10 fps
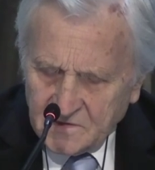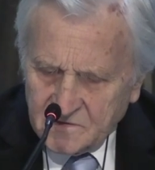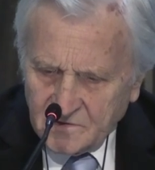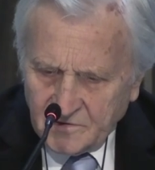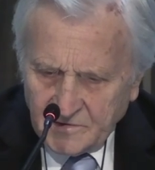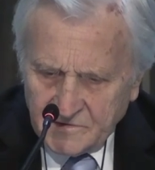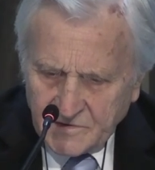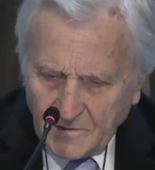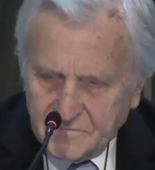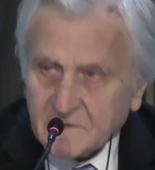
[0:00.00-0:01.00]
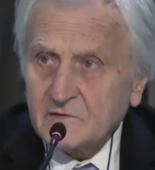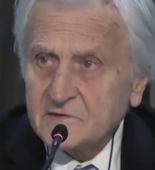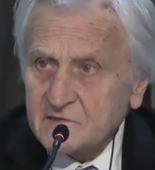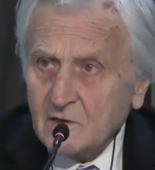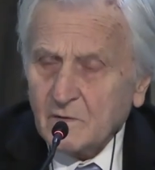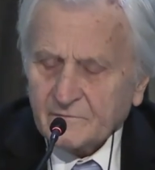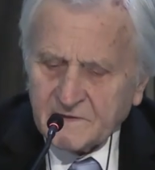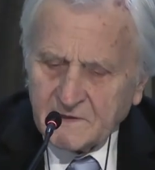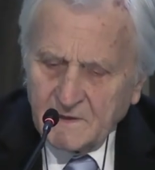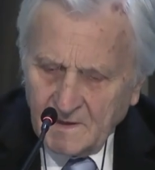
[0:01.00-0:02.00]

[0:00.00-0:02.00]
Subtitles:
sudden stop in some of the